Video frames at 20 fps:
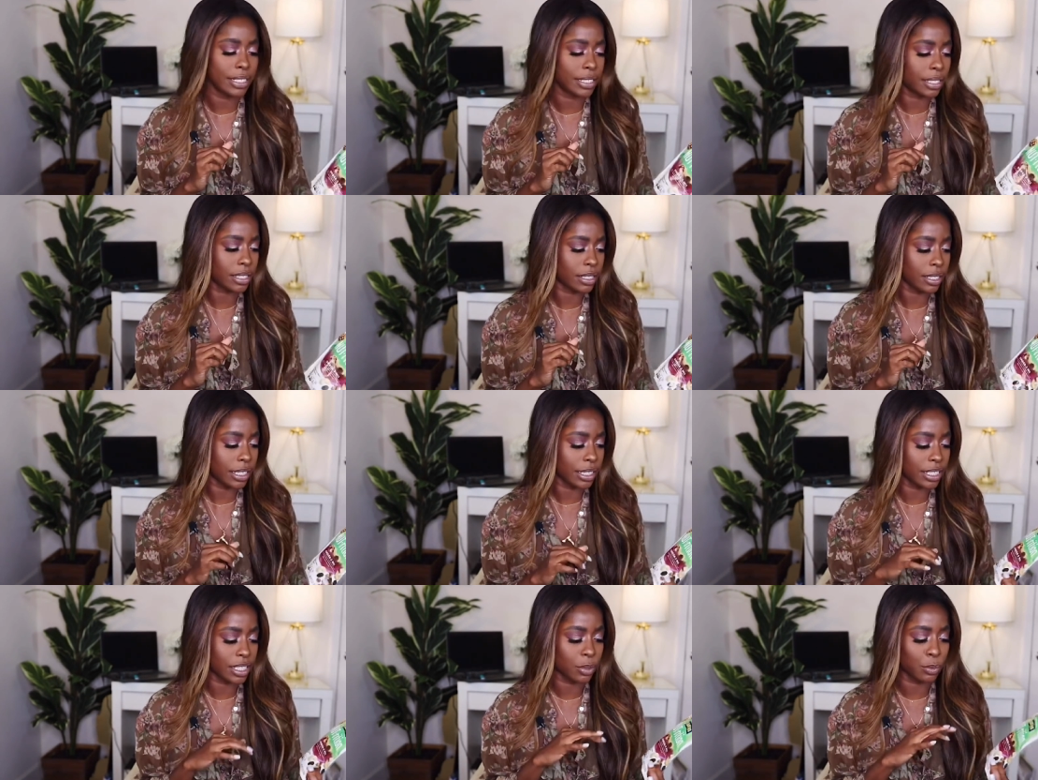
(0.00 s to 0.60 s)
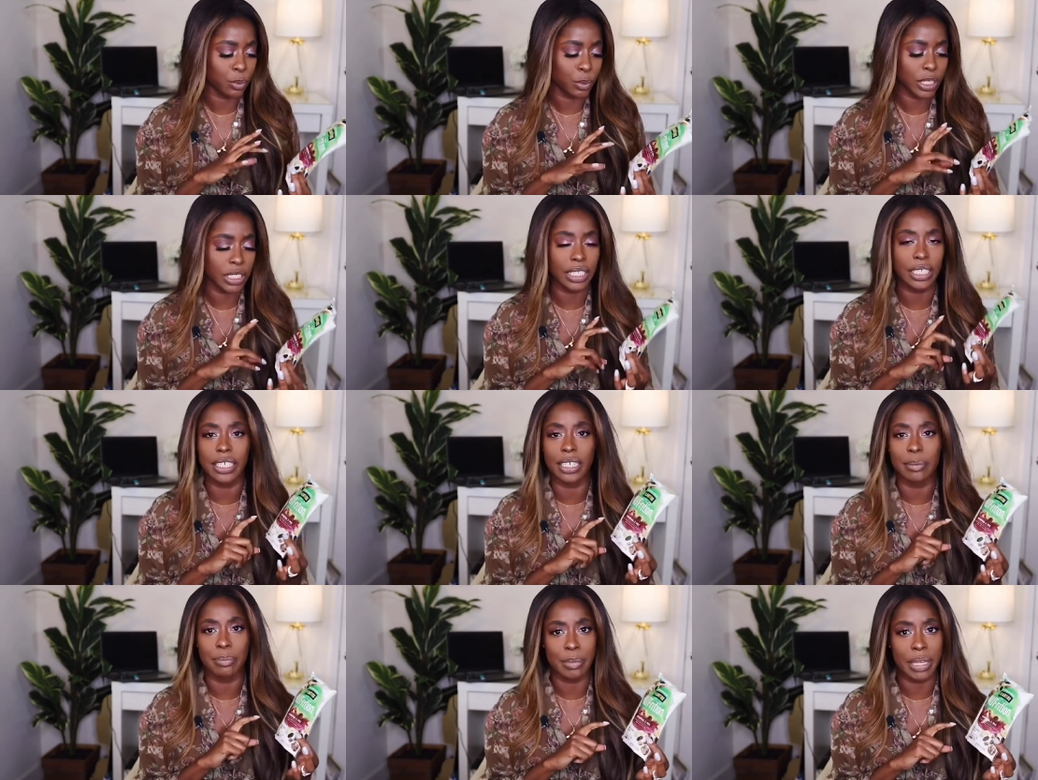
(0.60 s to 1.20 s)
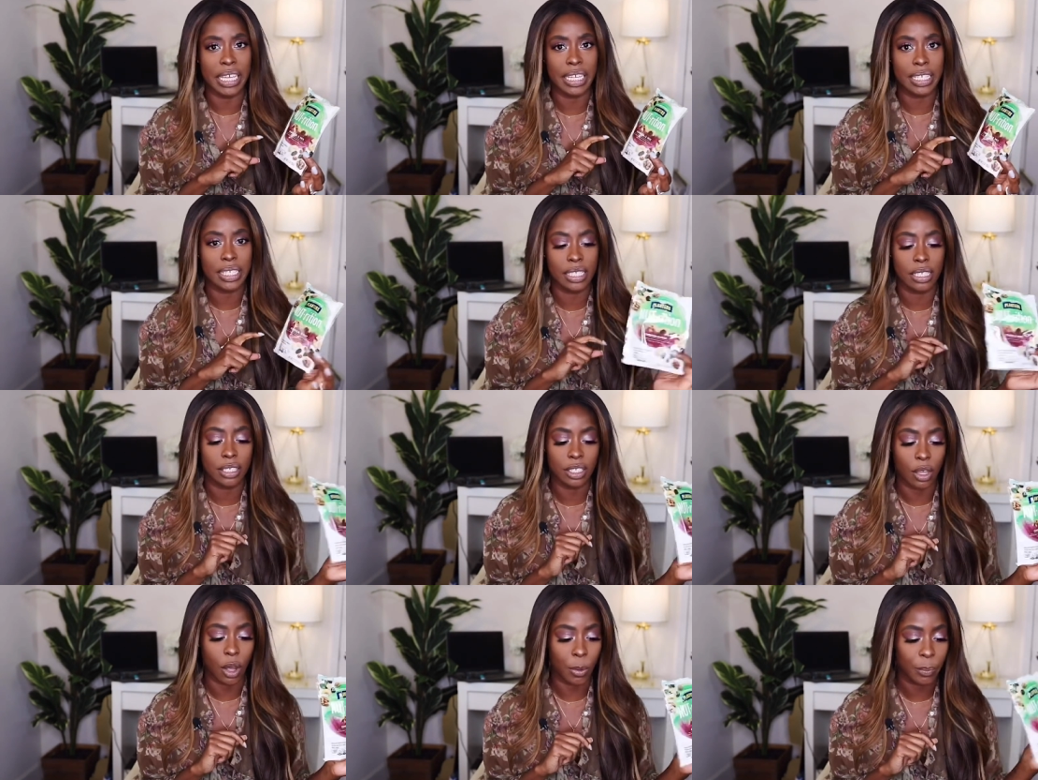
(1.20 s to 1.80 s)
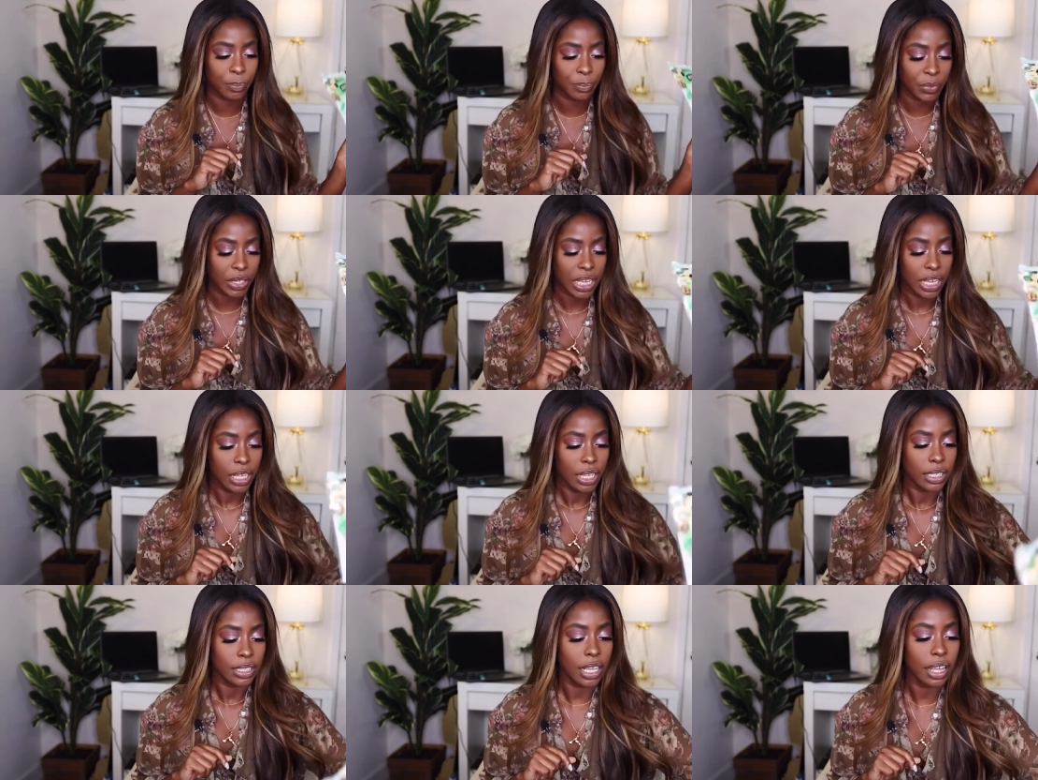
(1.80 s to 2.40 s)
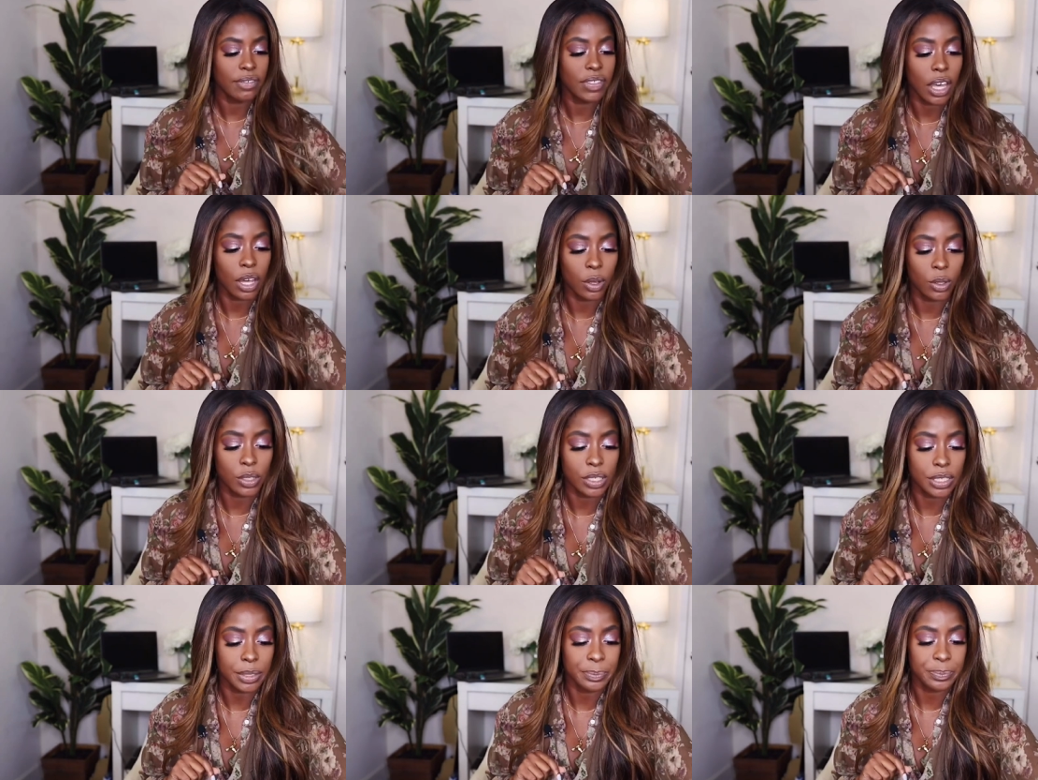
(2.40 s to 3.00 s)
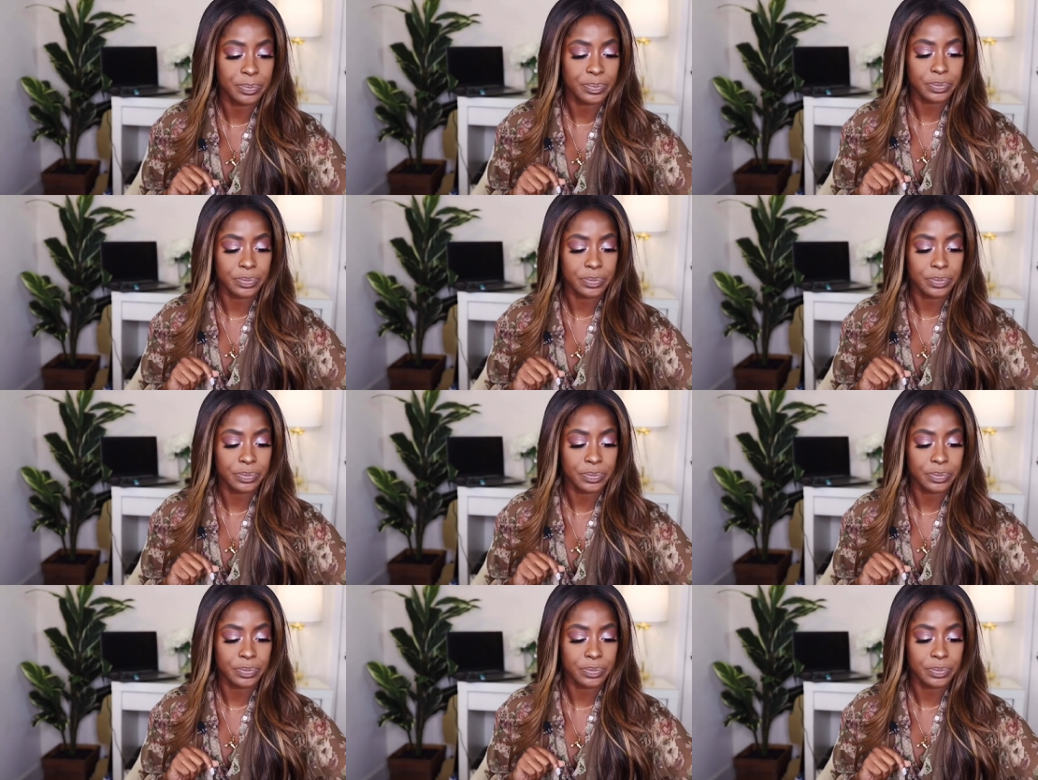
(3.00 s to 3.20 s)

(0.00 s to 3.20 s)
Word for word: It's a really good mix. So love those.